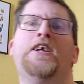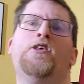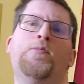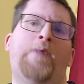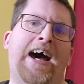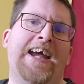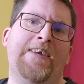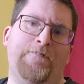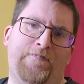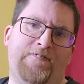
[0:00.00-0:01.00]
you will buy
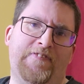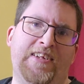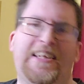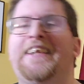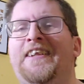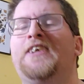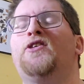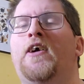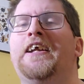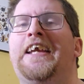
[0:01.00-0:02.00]
it.
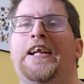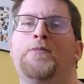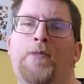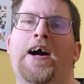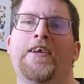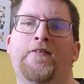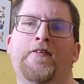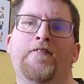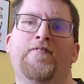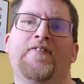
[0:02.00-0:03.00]
Electronic kit I bought,
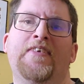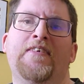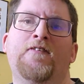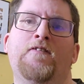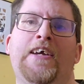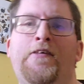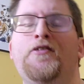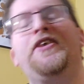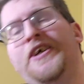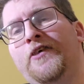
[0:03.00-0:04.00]
it
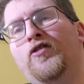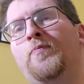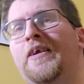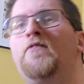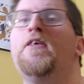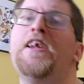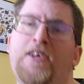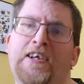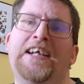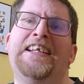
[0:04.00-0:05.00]
was used but really
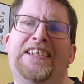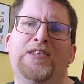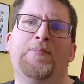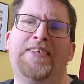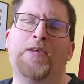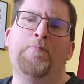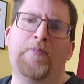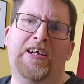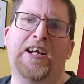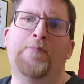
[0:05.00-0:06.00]
good condition, but
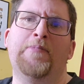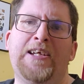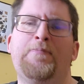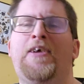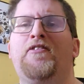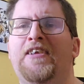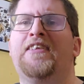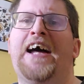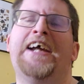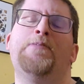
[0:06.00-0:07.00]
the company basically
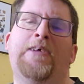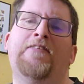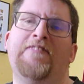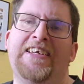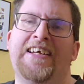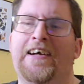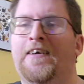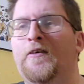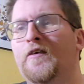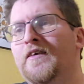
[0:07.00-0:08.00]
lied about
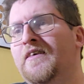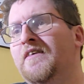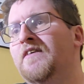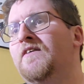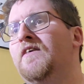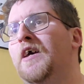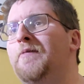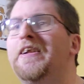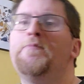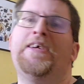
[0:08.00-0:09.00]

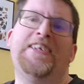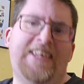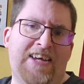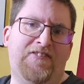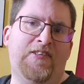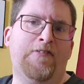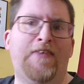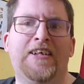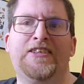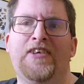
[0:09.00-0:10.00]
it being tested or
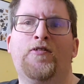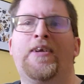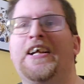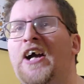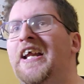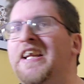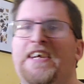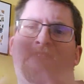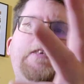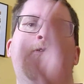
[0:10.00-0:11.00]
functioning. So when I got it,
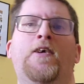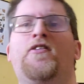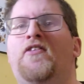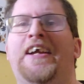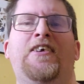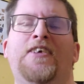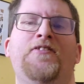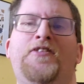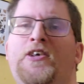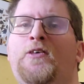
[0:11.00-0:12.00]
nothing worked, so I
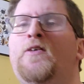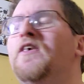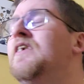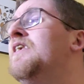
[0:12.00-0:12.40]
couldn't do